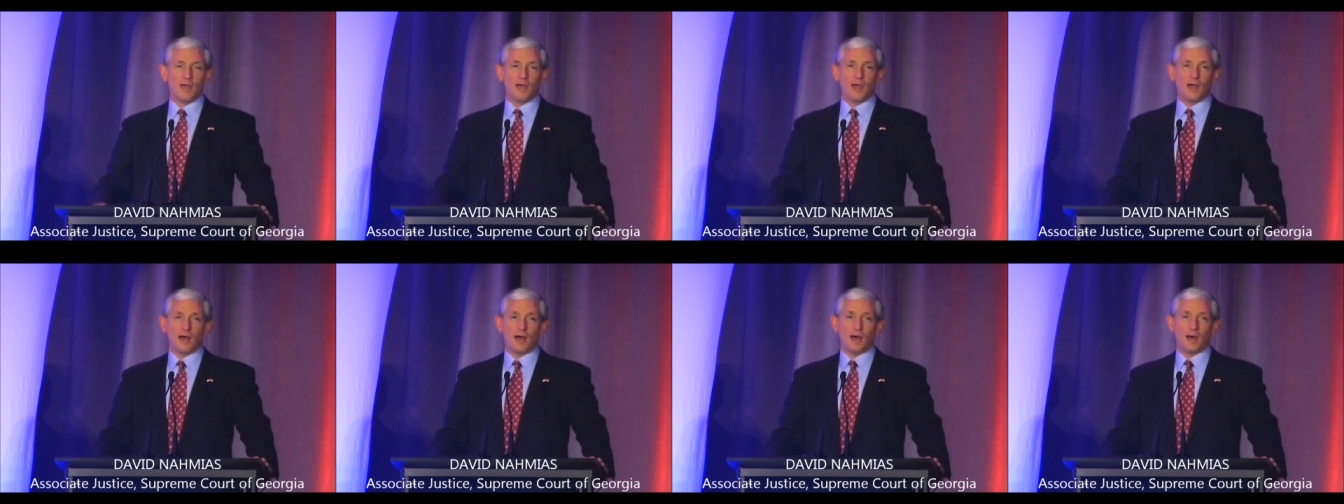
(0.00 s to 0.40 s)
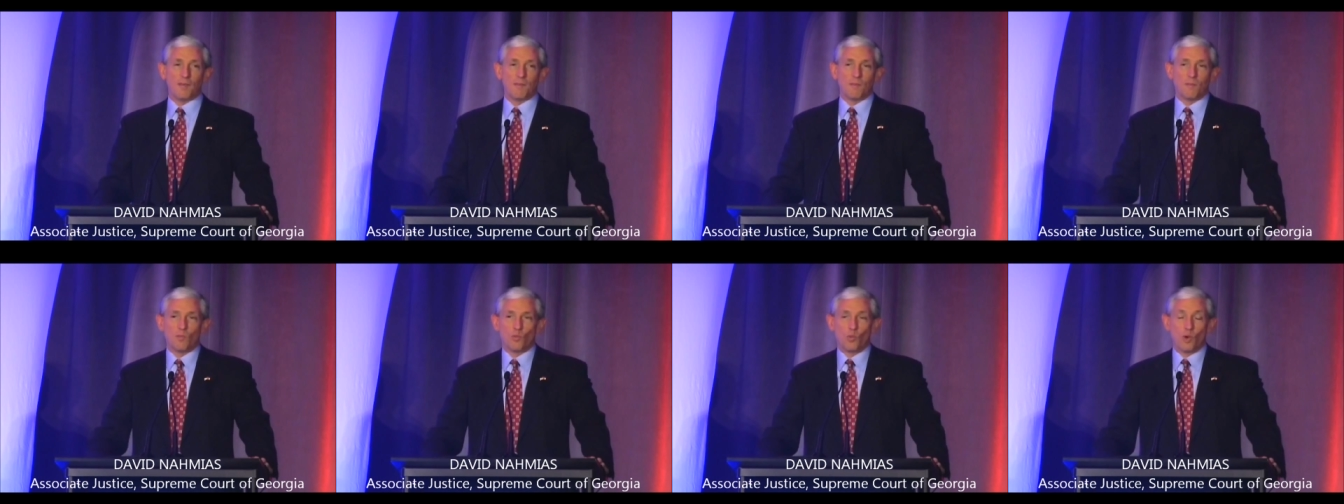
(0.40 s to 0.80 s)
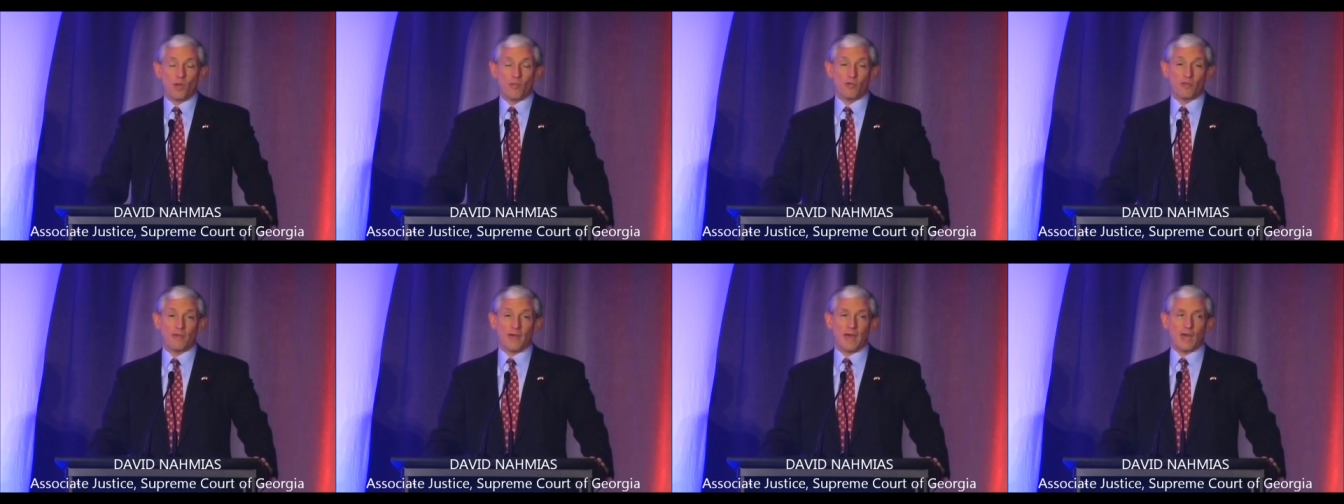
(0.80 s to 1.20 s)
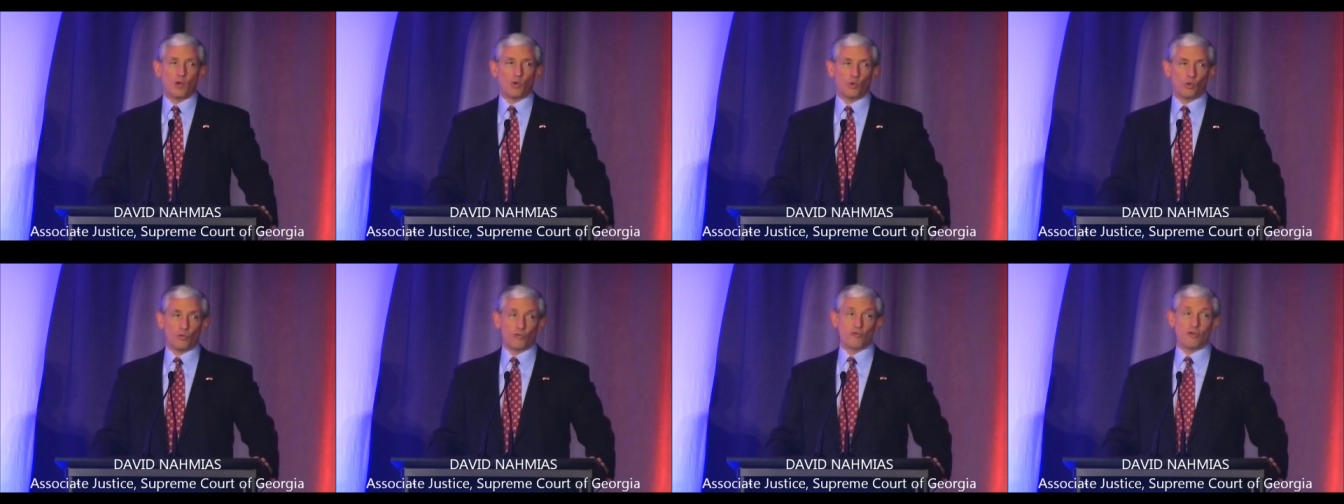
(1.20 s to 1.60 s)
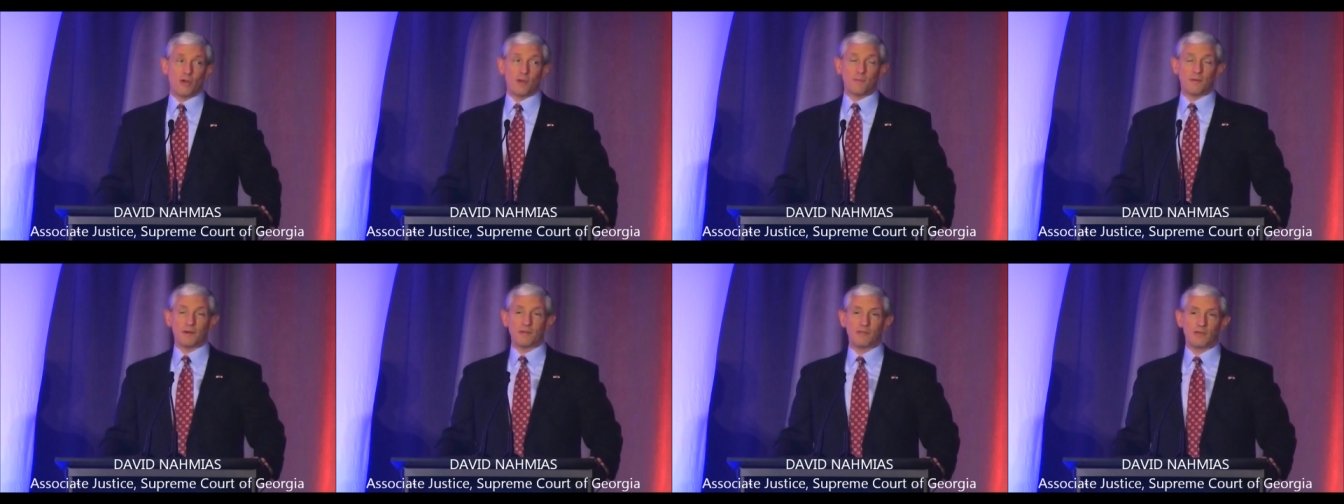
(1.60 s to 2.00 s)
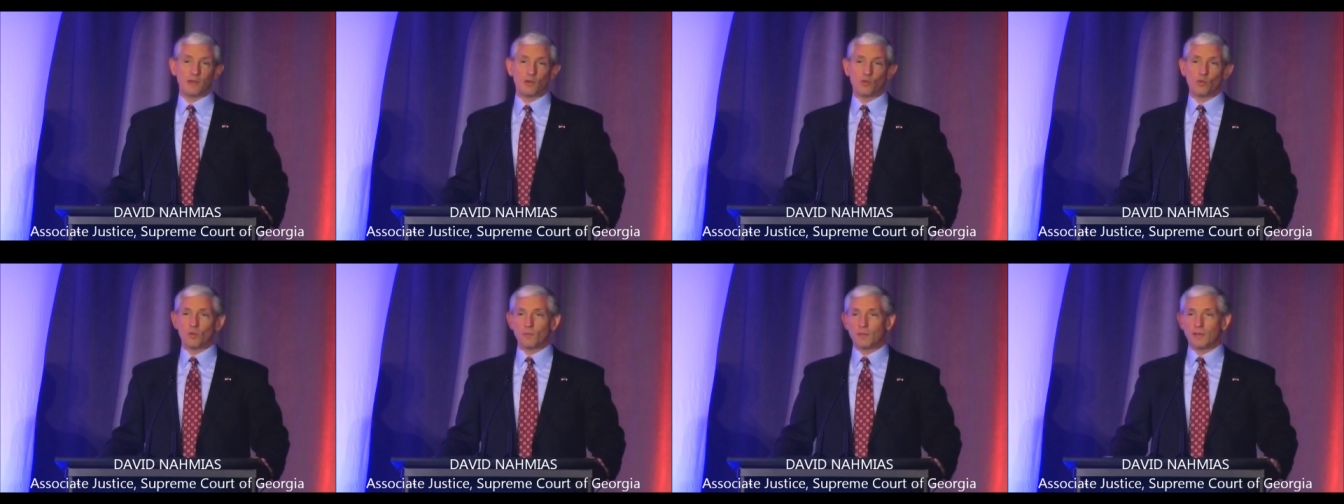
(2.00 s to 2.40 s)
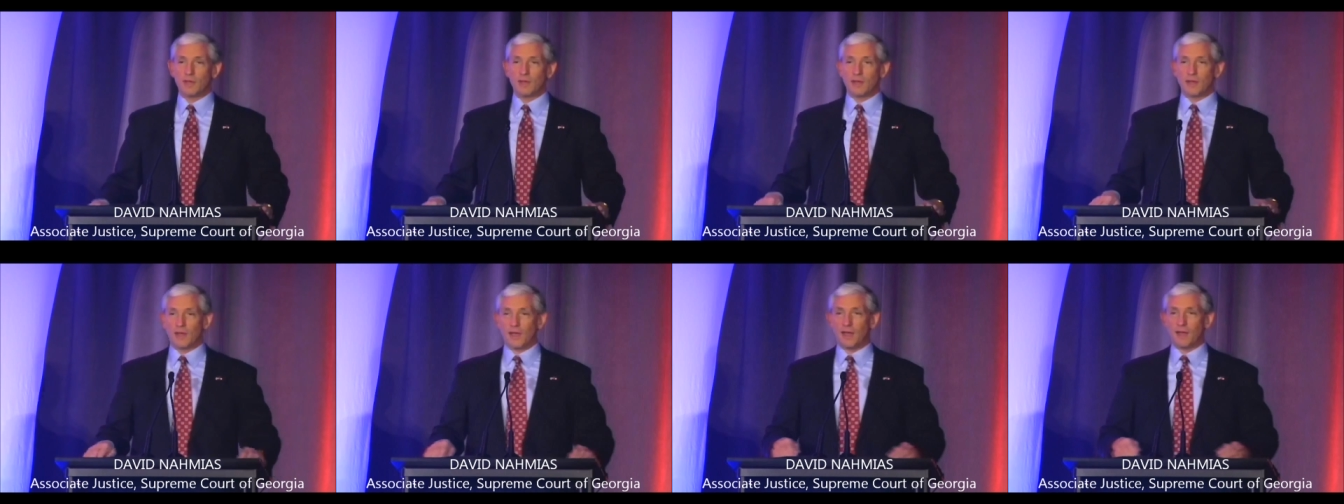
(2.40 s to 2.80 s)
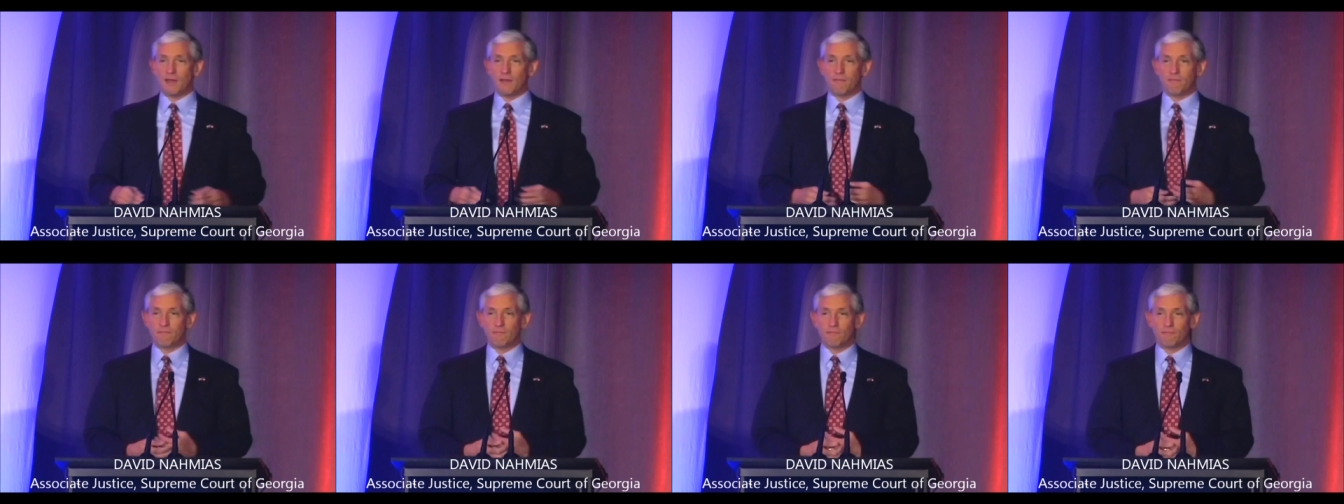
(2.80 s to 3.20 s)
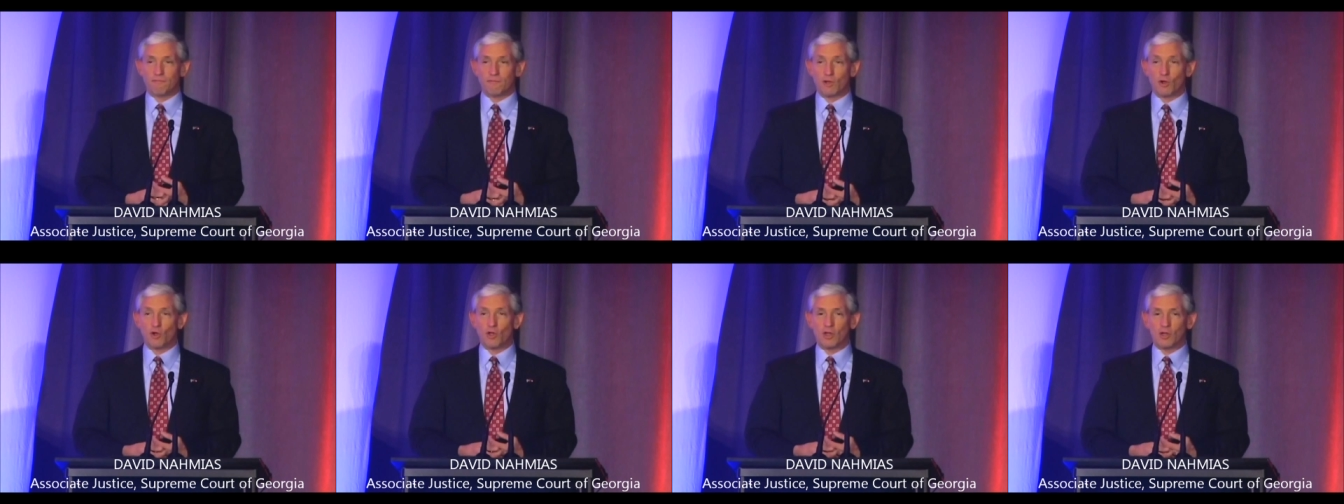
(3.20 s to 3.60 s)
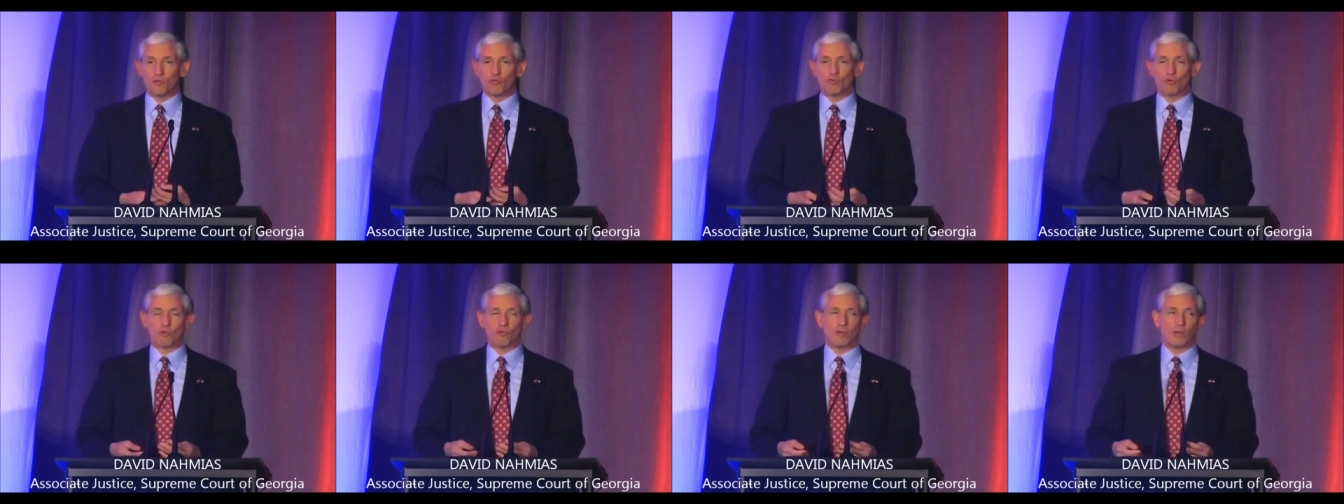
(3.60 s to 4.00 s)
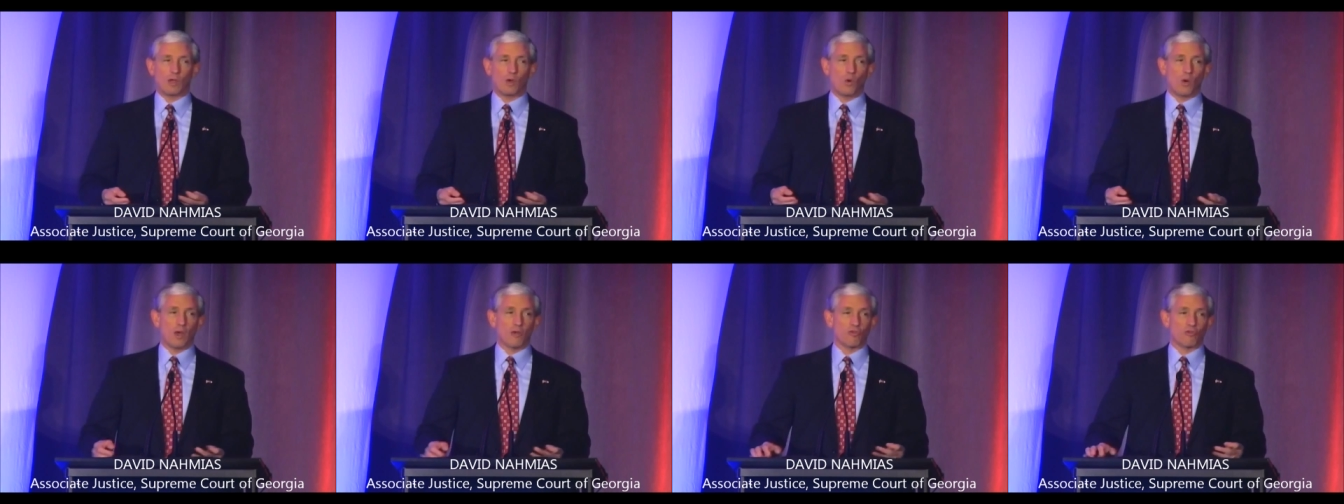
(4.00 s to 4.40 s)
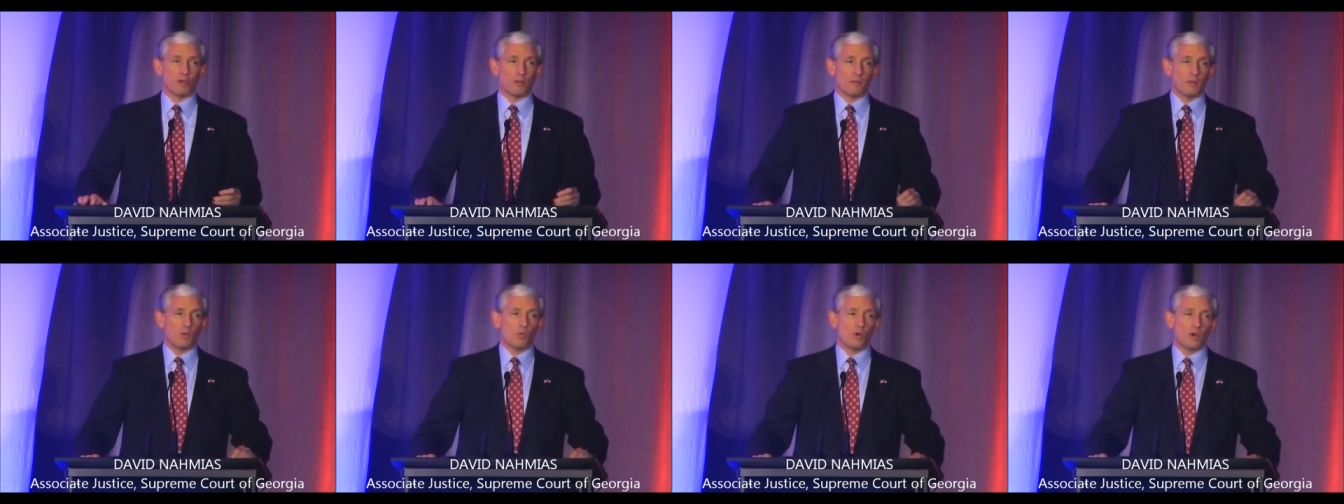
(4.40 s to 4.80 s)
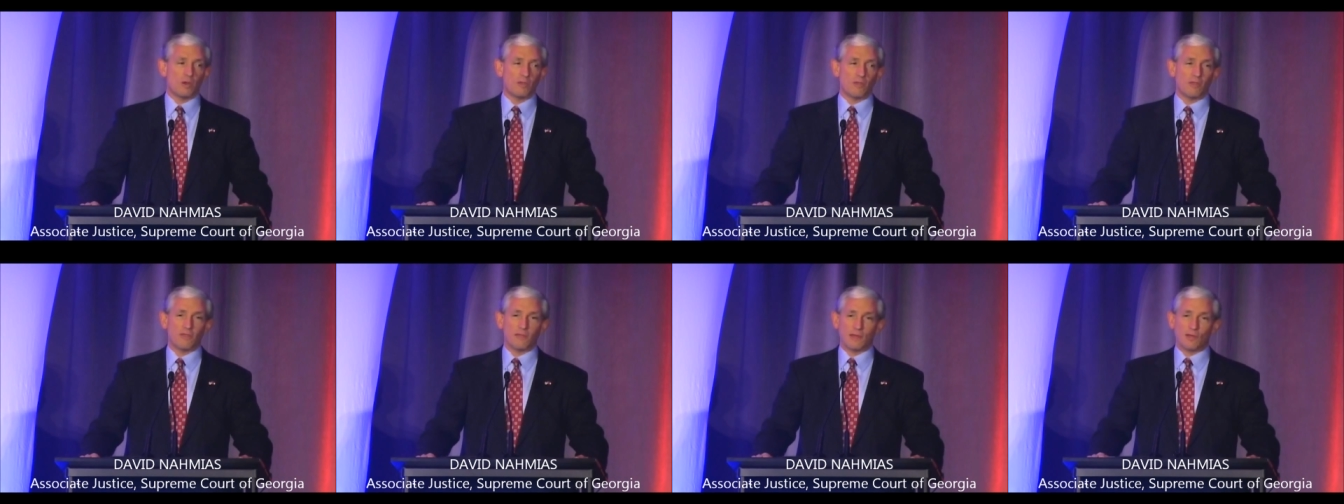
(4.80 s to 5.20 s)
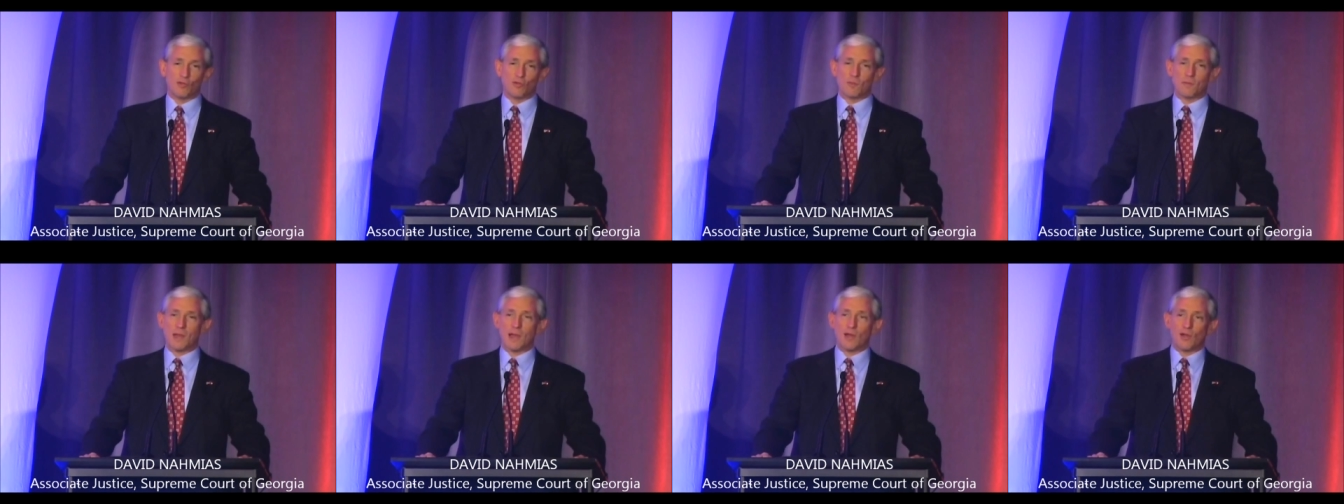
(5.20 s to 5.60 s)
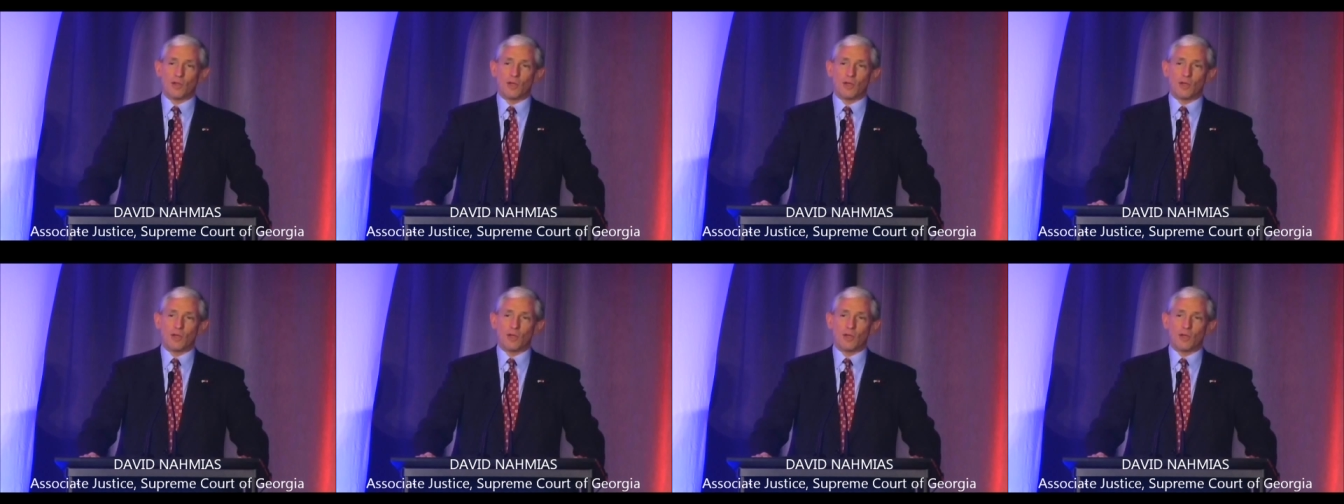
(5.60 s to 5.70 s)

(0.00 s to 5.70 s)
Um, whether that holds up, I think, will be a very interesting question. I mean, one of the things about,